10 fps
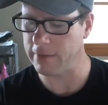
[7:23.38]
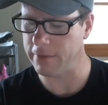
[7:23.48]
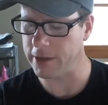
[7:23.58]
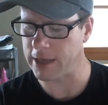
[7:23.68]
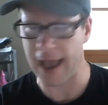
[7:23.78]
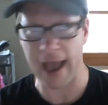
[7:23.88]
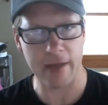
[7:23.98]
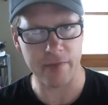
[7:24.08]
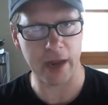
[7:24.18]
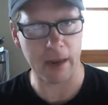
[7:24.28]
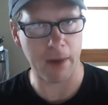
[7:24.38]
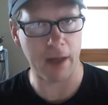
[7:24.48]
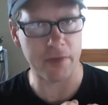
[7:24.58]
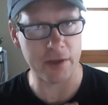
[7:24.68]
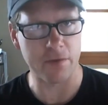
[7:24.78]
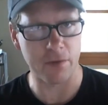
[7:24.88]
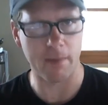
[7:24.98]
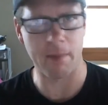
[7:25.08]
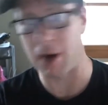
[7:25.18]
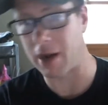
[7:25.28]
if the ad that I bought these
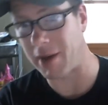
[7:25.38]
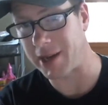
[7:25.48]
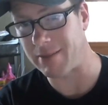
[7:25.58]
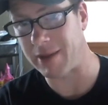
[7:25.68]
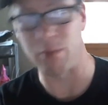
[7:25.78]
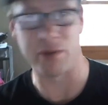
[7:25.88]
from, I bought them on eBay,